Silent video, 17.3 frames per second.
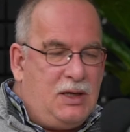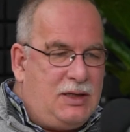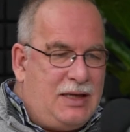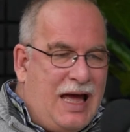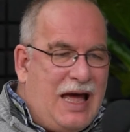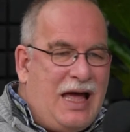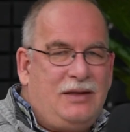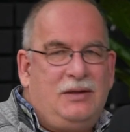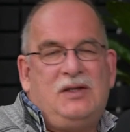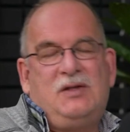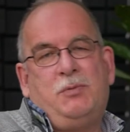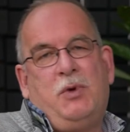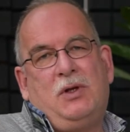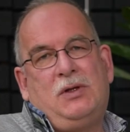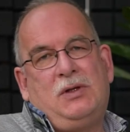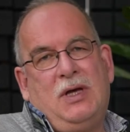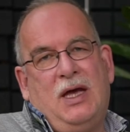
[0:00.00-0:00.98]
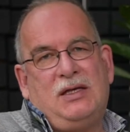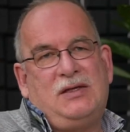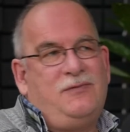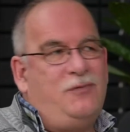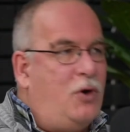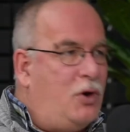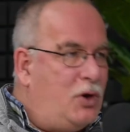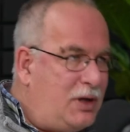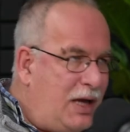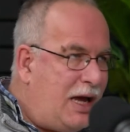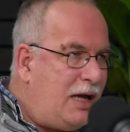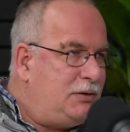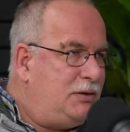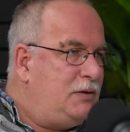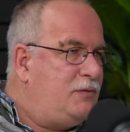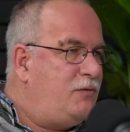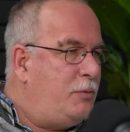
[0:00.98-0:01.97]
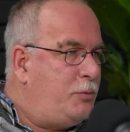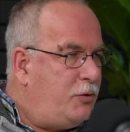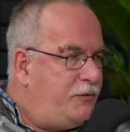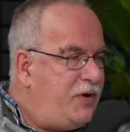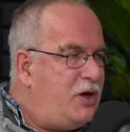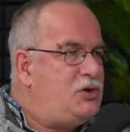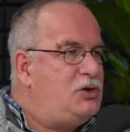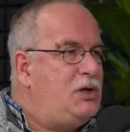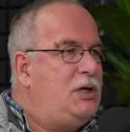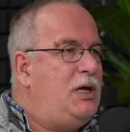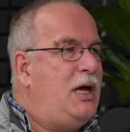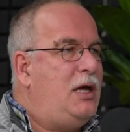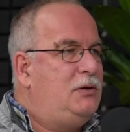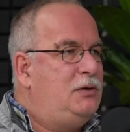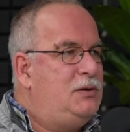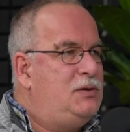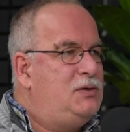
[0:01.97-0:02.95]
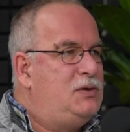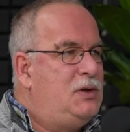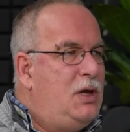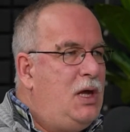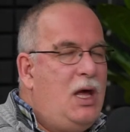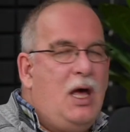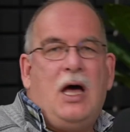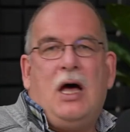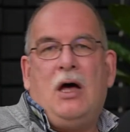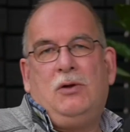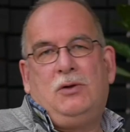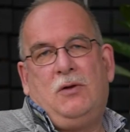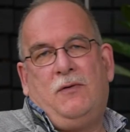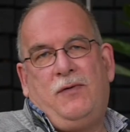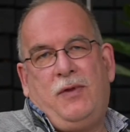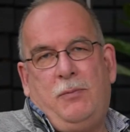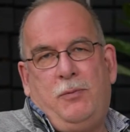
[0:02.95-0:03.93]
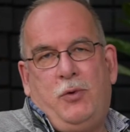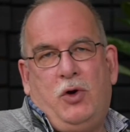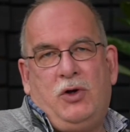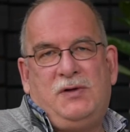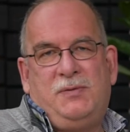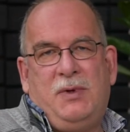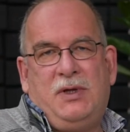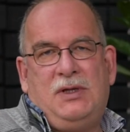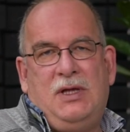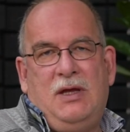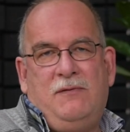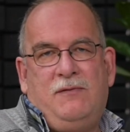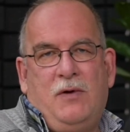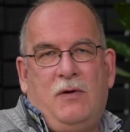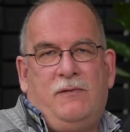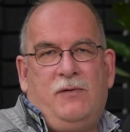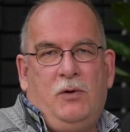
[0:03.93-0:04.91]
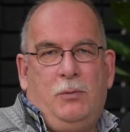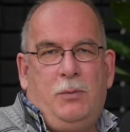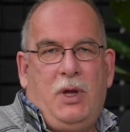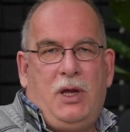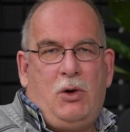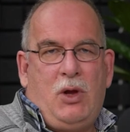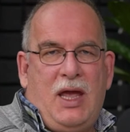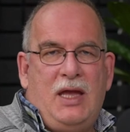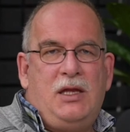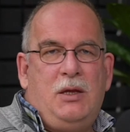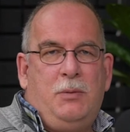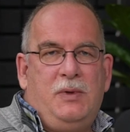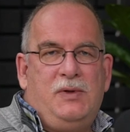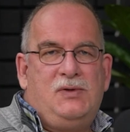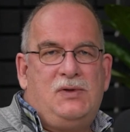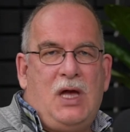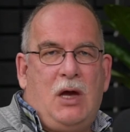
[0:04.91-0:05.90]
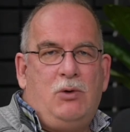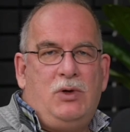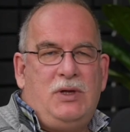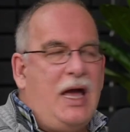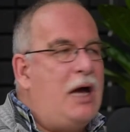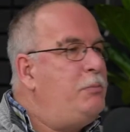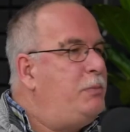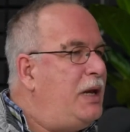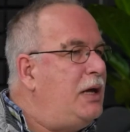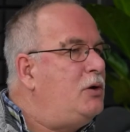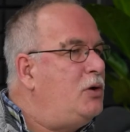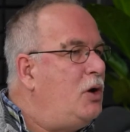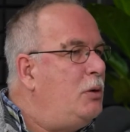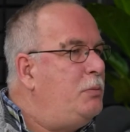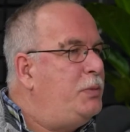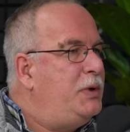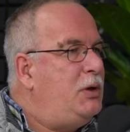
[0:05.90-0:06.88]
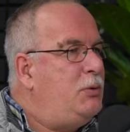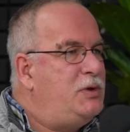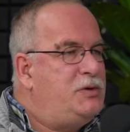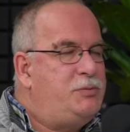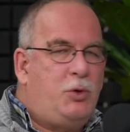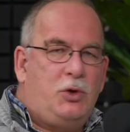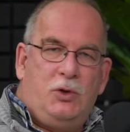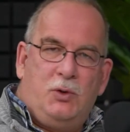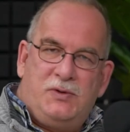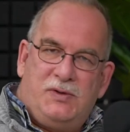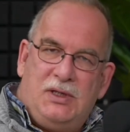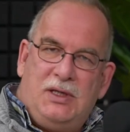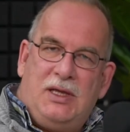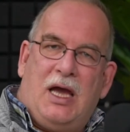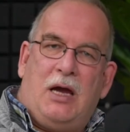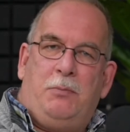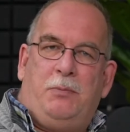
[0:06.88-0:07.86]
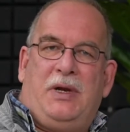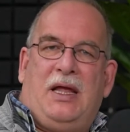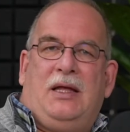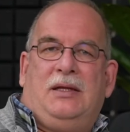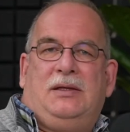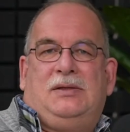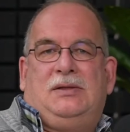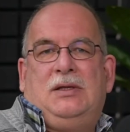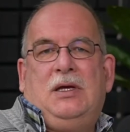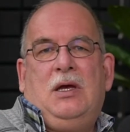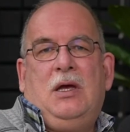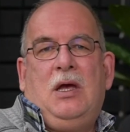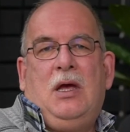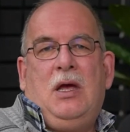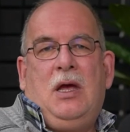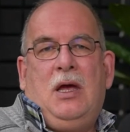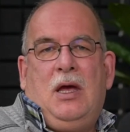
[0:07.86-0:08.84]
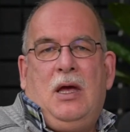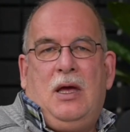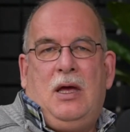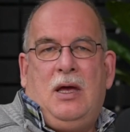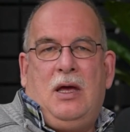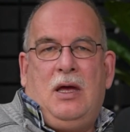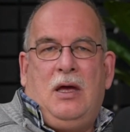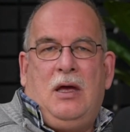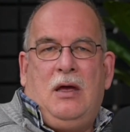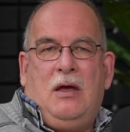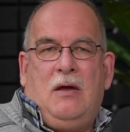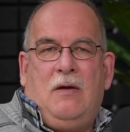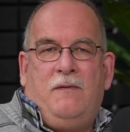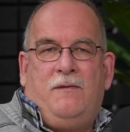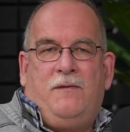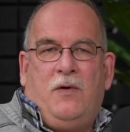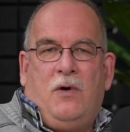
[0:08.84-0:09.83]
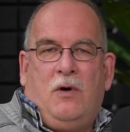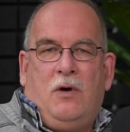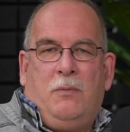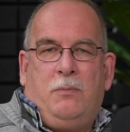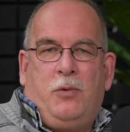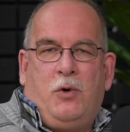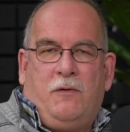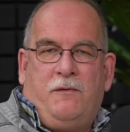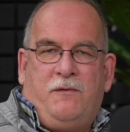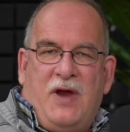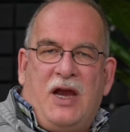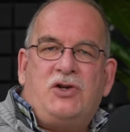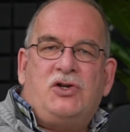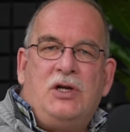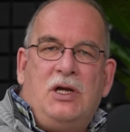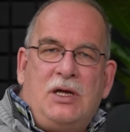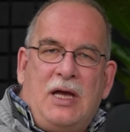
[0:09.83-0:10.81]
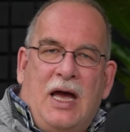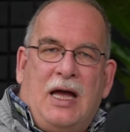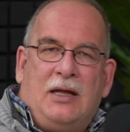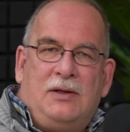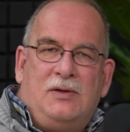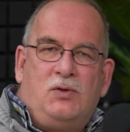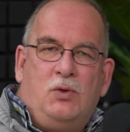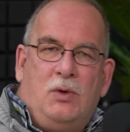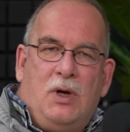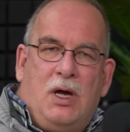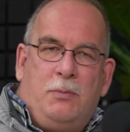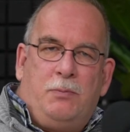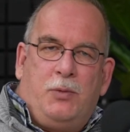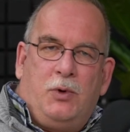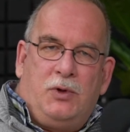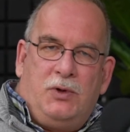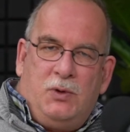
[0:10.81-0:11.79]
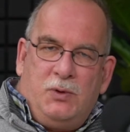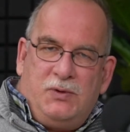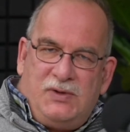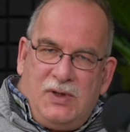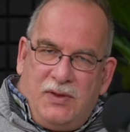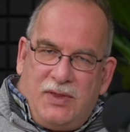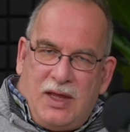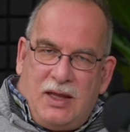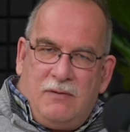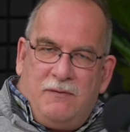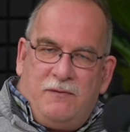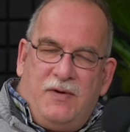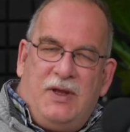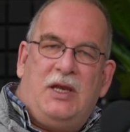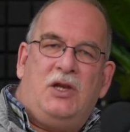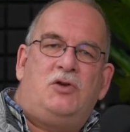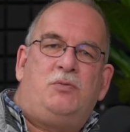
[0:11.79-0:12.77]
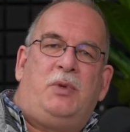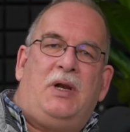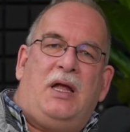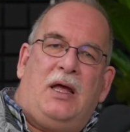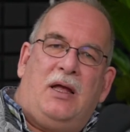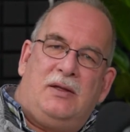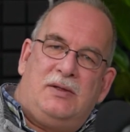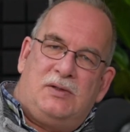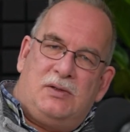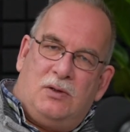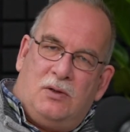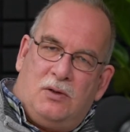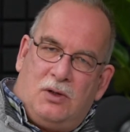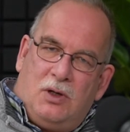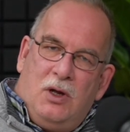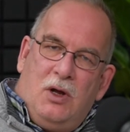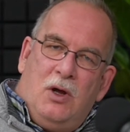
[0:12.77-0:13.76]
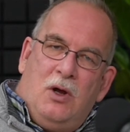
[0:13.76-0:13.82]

gardeners podcast for gardeners, for professional gardeners, out of the perspective of Lubera Edibles, our young plant company, who is producing young plants for professional gardeners who are producing then finished plants or